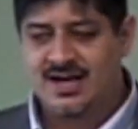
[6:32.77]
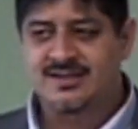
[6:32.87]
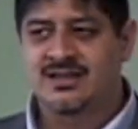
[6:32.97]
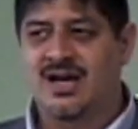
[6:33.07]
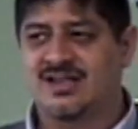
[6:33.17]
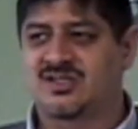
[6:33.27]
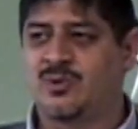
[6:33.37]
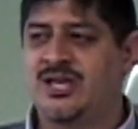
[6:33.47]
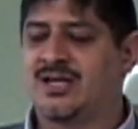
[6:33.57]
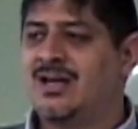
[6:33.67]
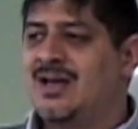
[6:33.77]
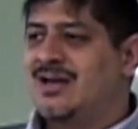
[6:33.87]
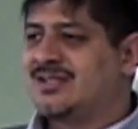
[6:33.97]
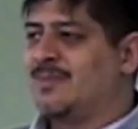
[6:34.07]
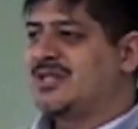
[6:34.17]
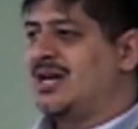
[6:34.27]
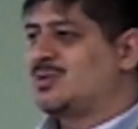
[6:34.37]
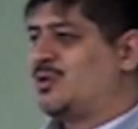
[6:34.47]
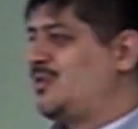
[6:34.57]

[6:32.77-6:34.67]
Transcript: I said last week, sometimes we're